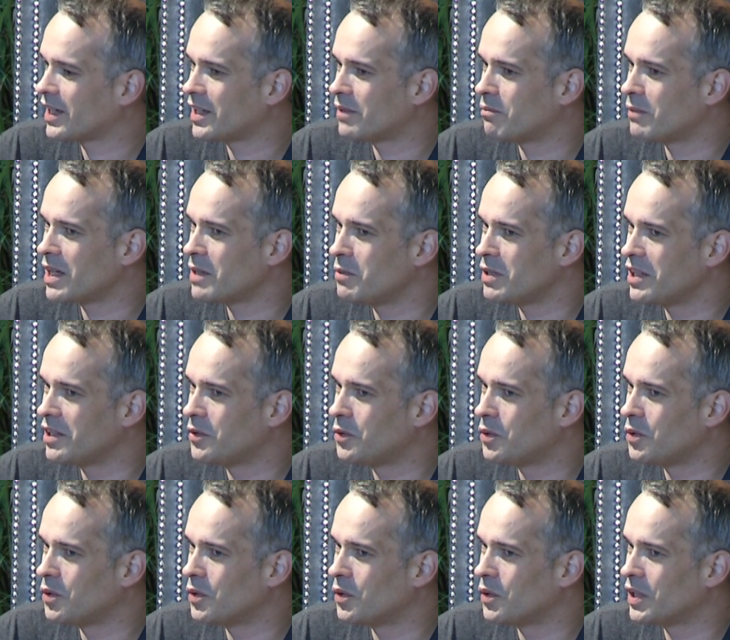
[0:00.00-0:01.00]
Maybe
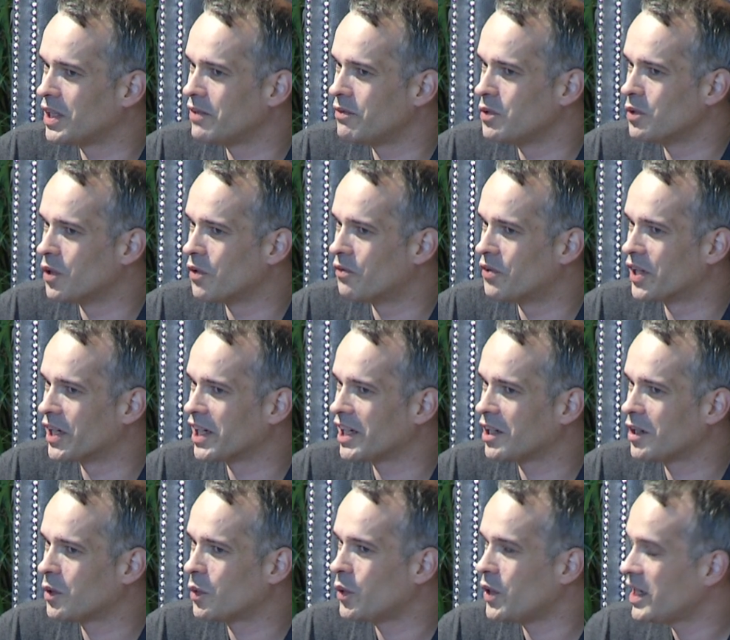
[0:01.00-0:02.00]
to give you a very
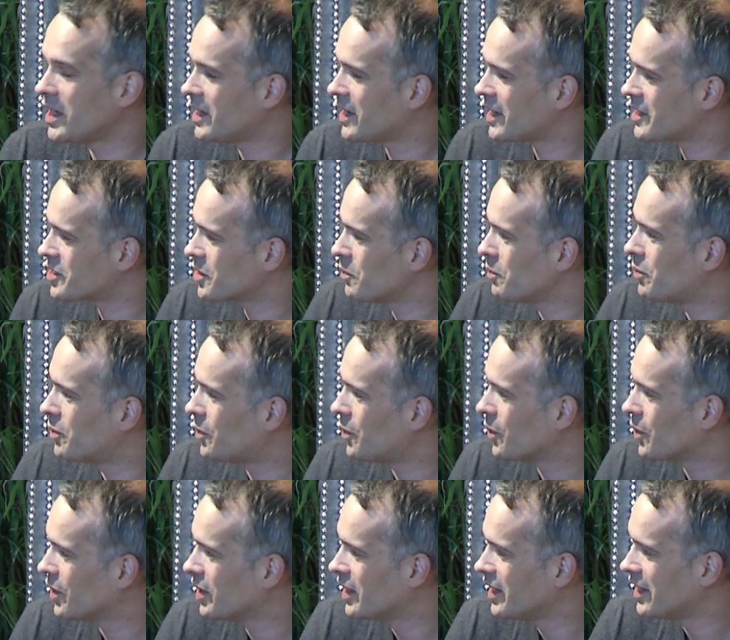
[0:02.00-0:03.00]
quick
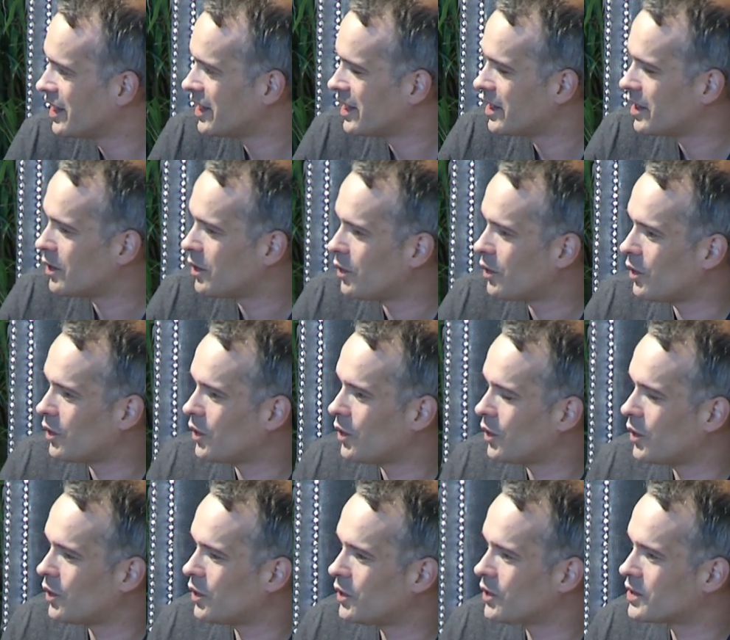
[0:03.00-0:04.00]
example,
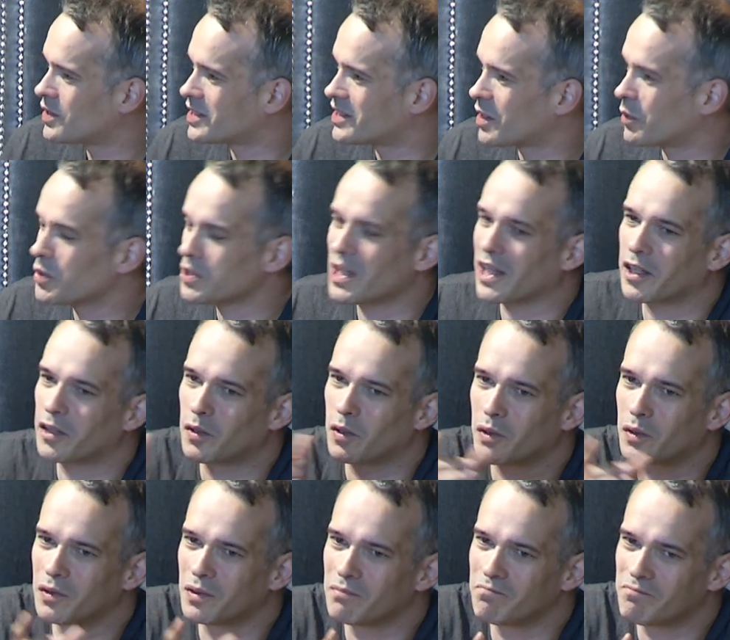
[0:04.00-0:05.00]
there was like
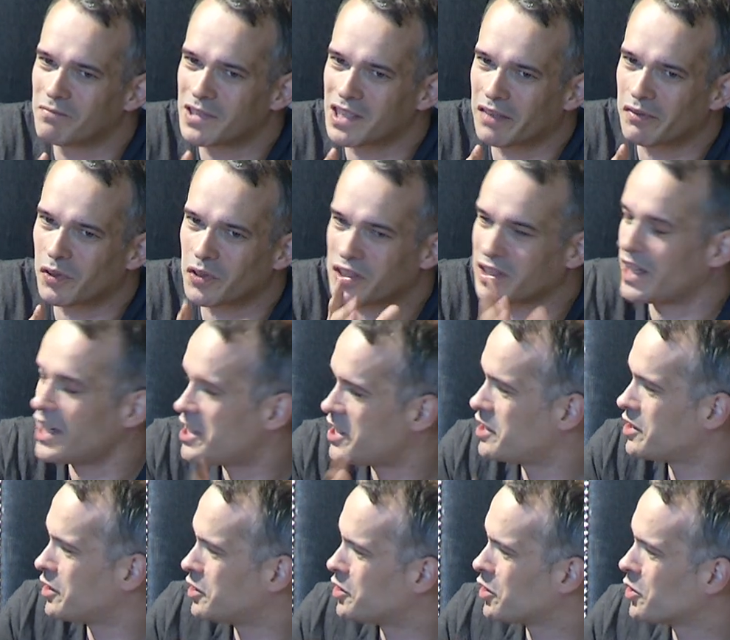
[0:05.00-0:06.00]
several stages
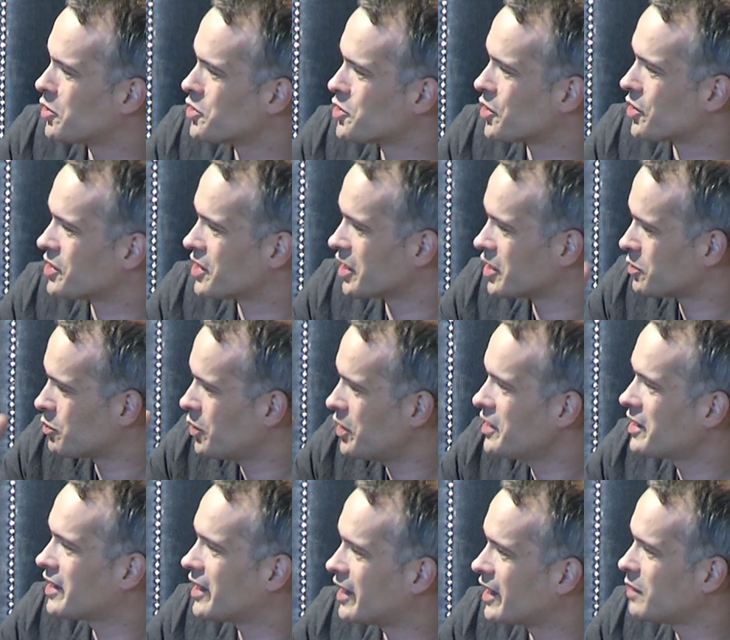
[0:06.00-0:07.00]
in the culture. There is one
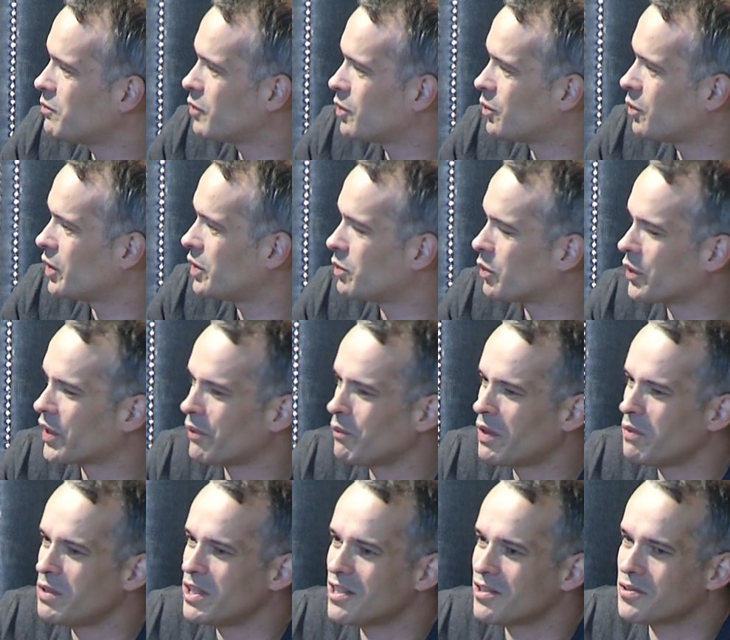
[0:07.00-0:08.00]
time when we were
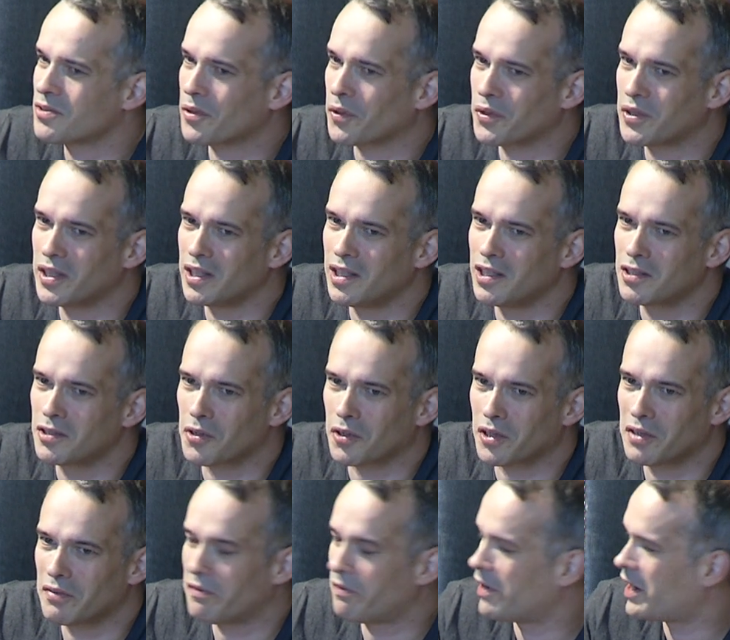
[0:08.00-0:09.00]
maybe 30,
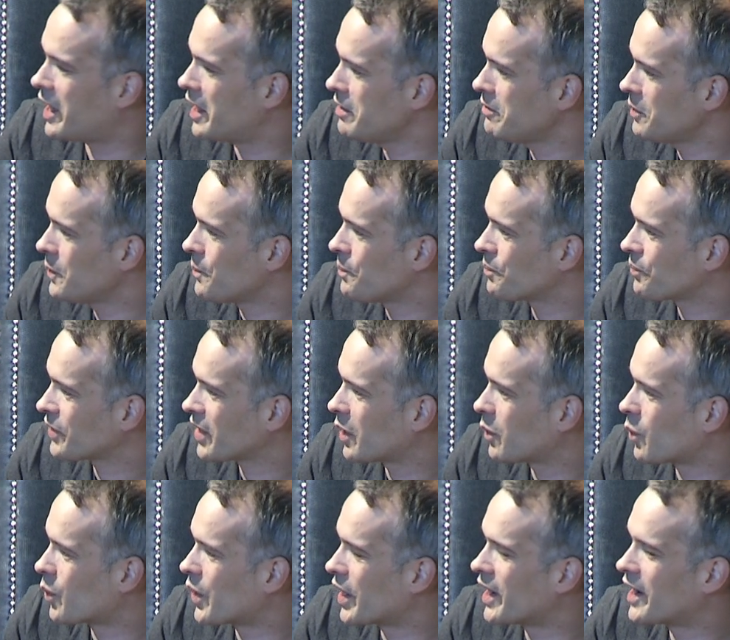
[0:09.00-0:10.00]
35,
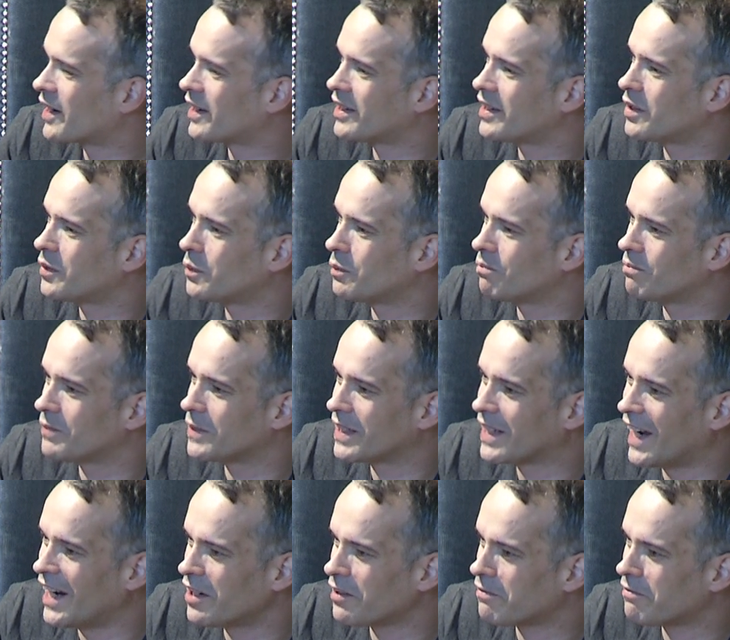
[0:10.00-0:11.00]
where
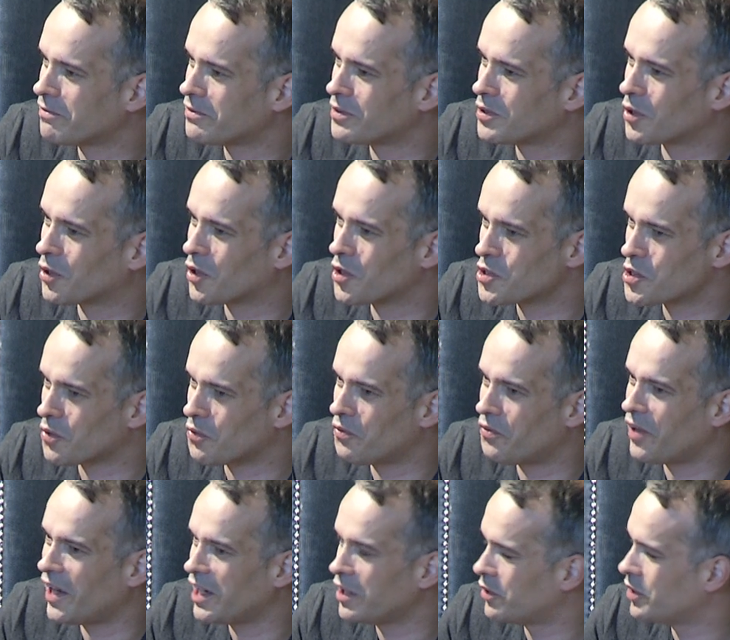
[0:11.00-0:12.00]
kind of the culture
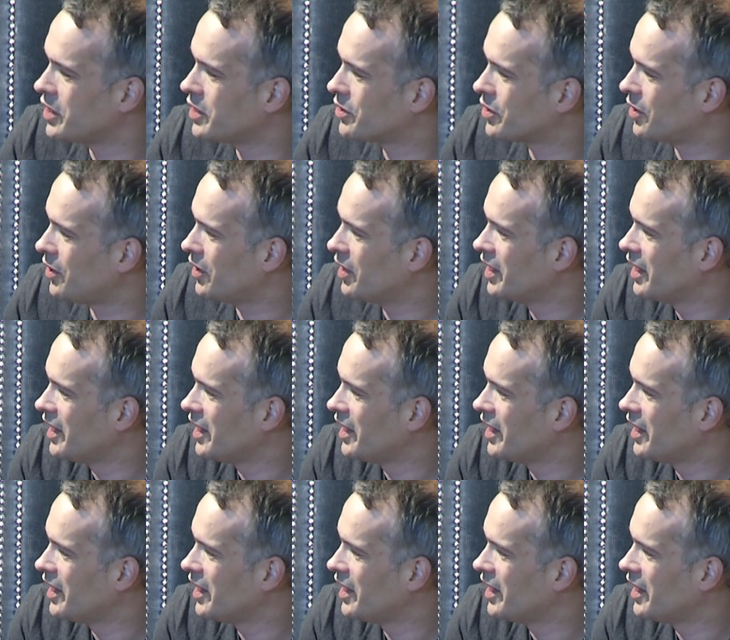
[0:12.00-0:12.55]
failed a little.